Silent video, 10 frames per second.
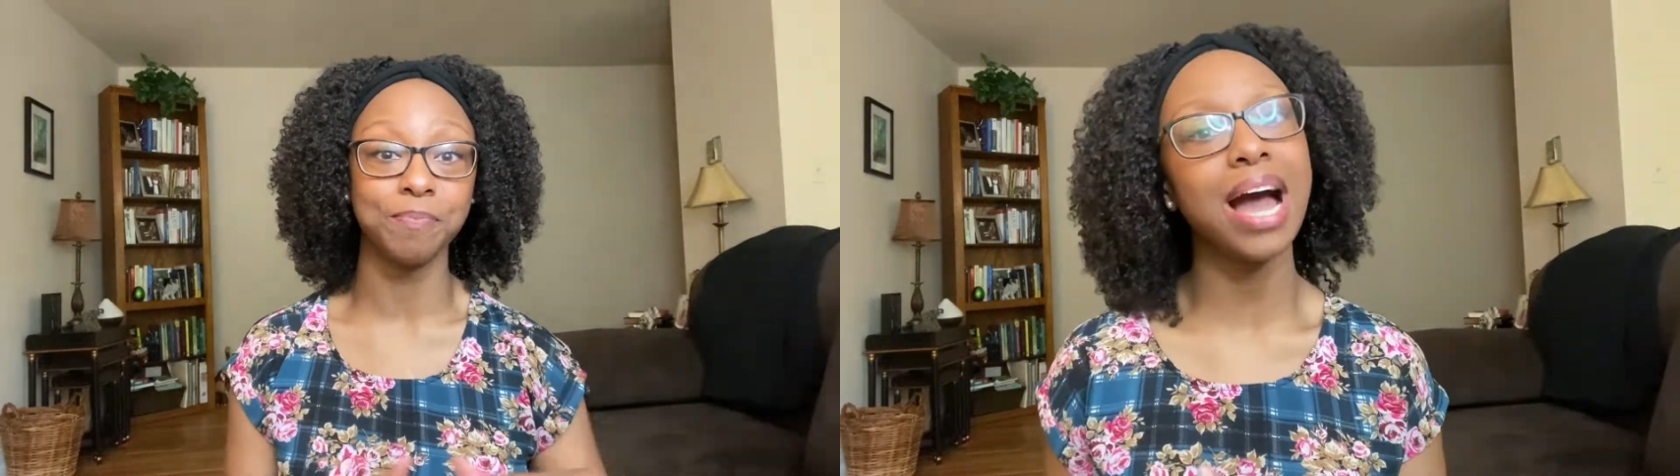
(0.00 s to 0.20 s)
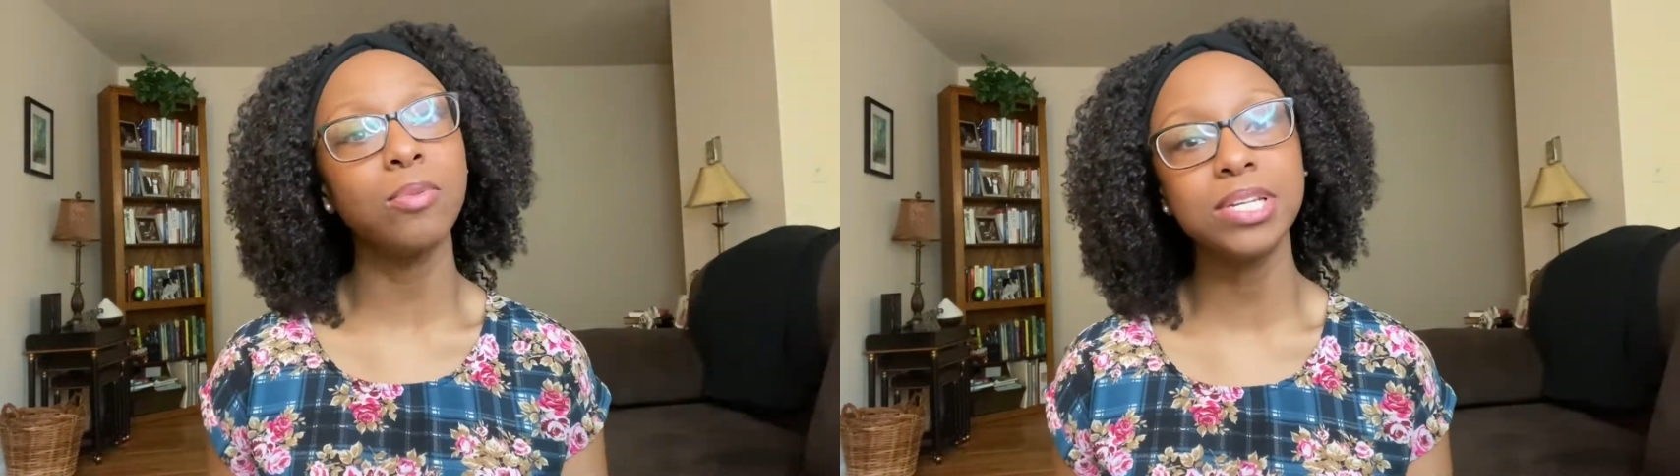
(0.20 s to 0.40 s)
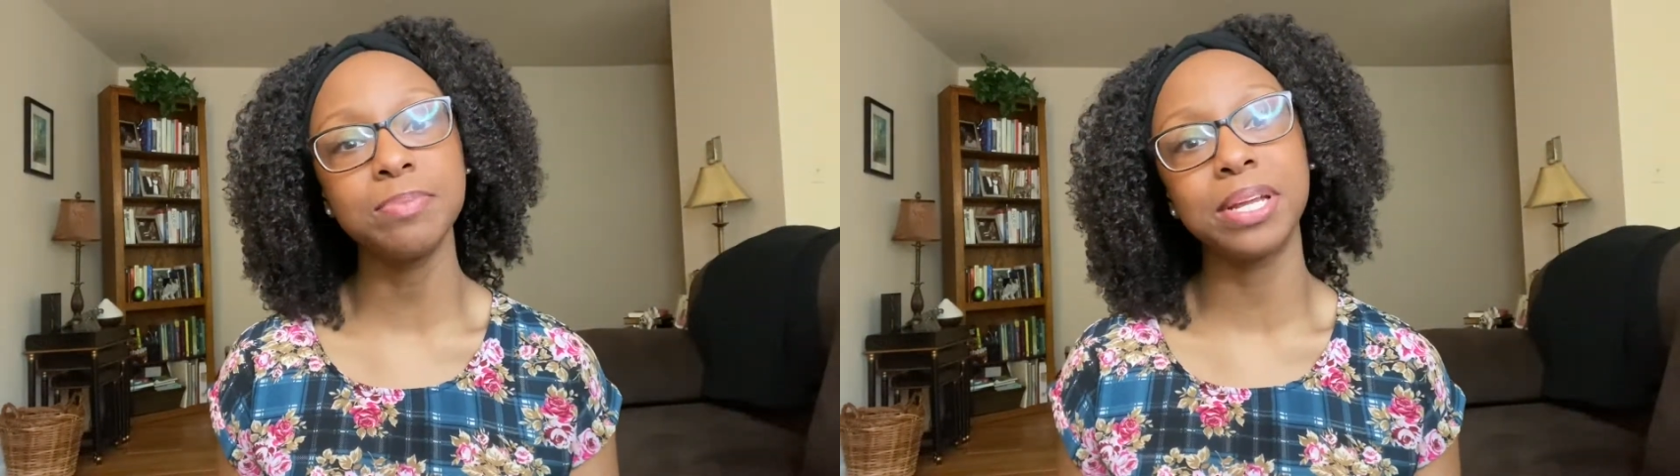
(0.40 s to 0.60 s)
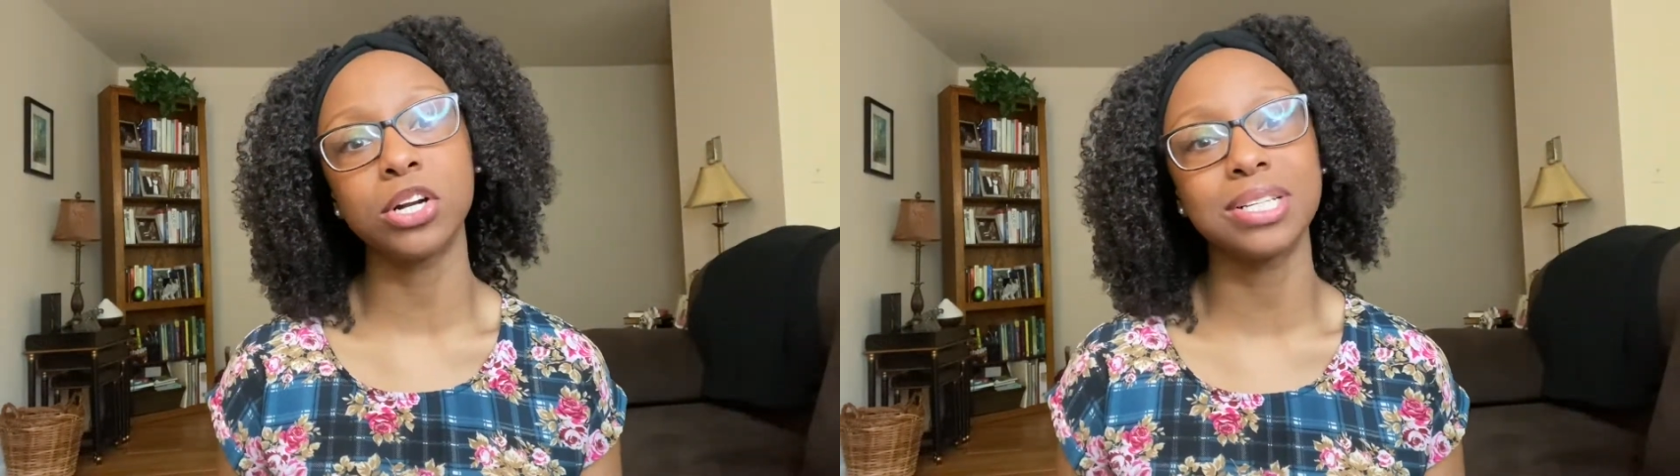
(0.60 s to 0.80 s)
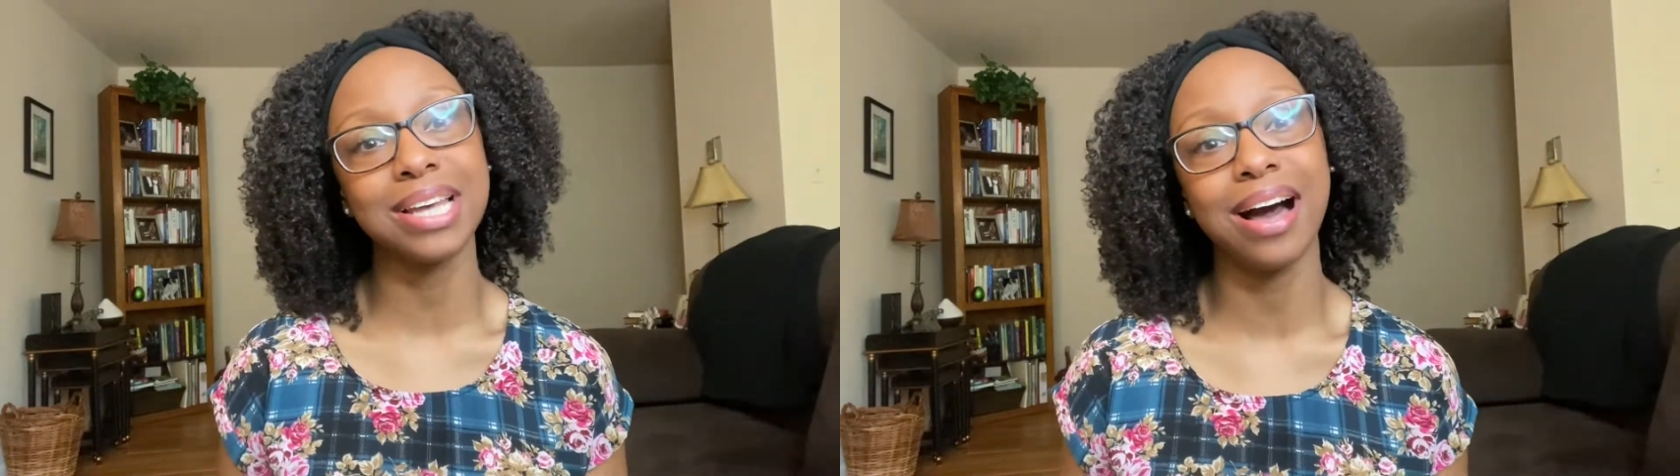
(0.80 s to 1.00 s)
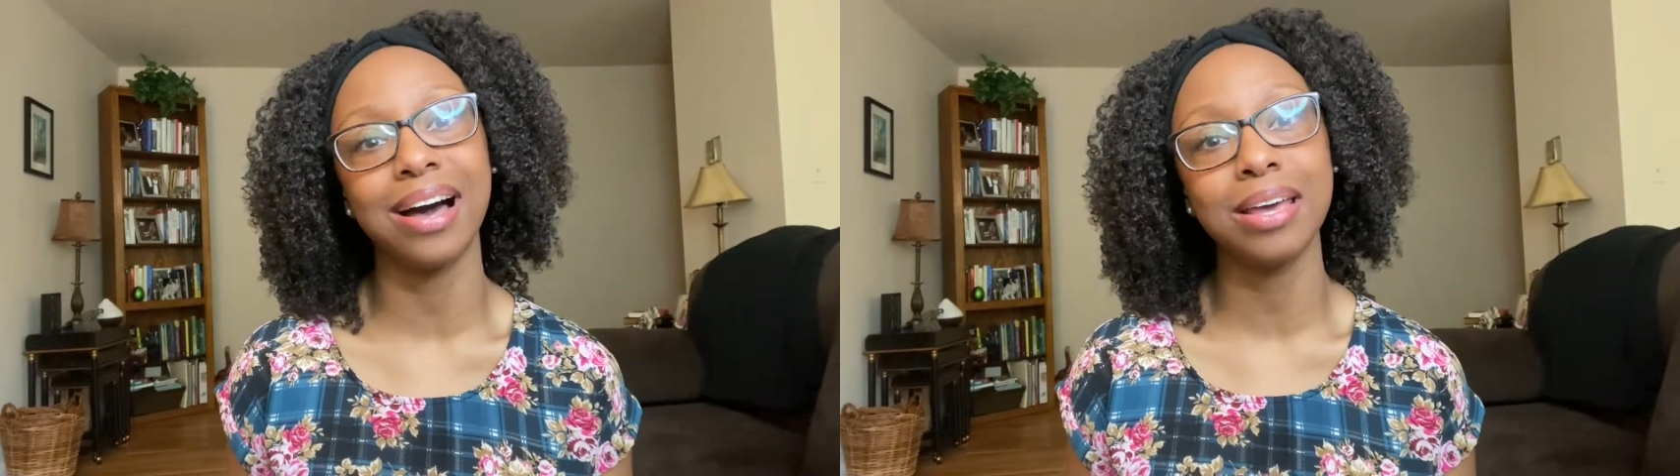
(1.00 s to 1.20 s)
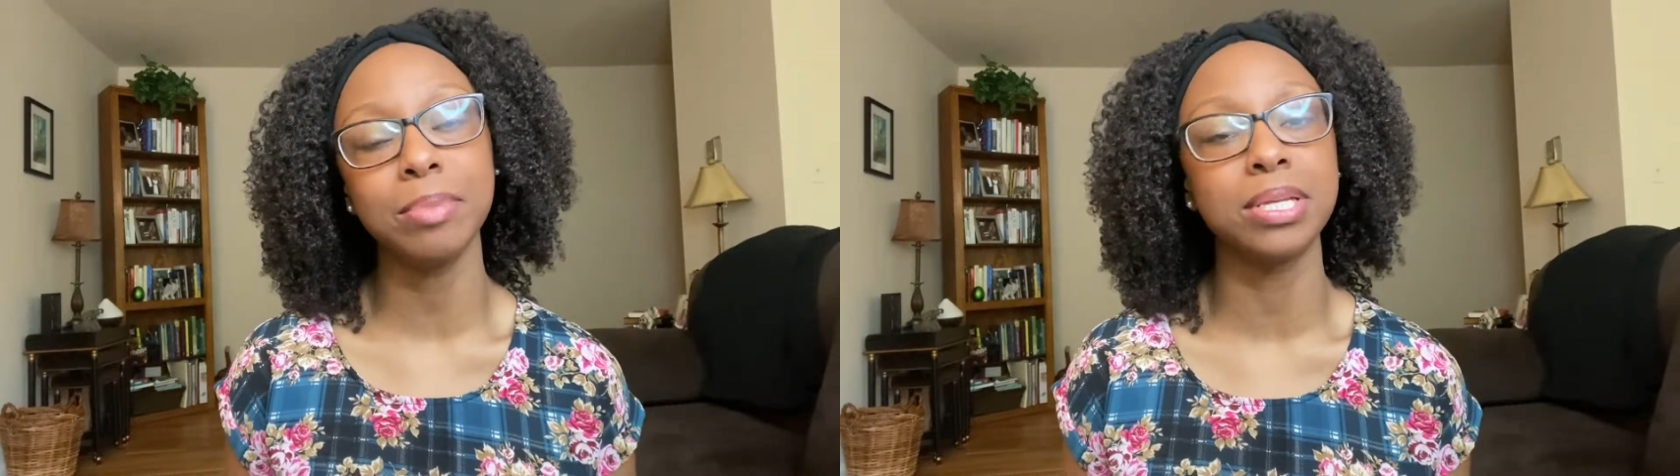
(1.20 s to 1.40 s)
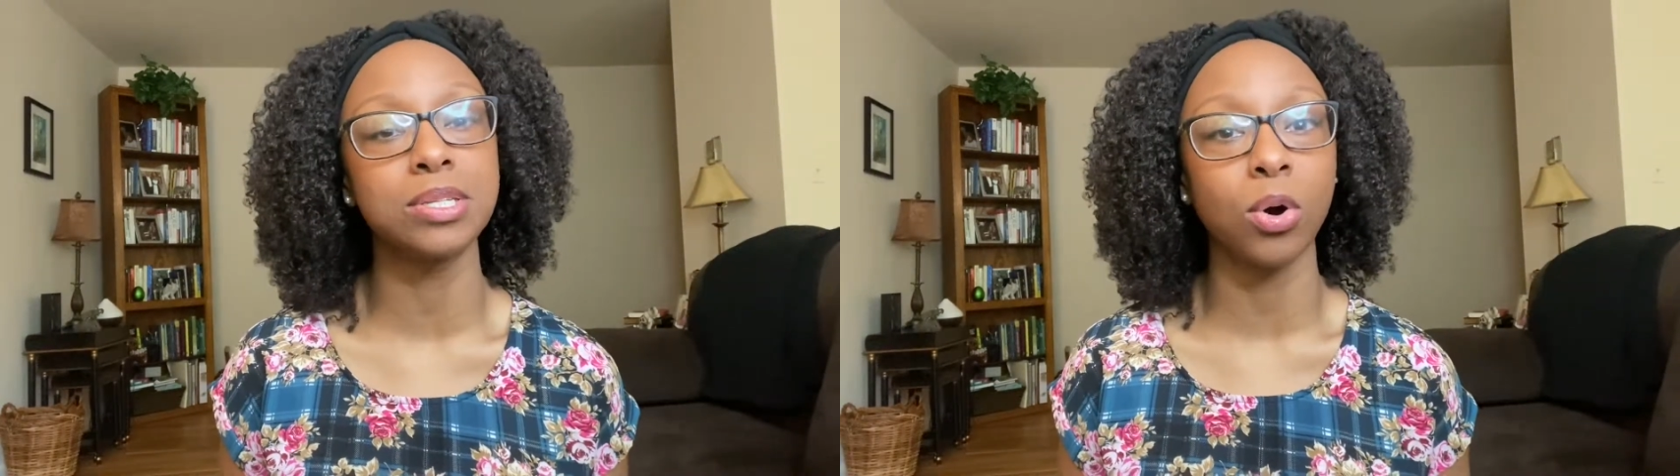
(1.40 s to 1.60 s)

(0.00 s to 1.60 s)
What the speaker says: How we spend our time is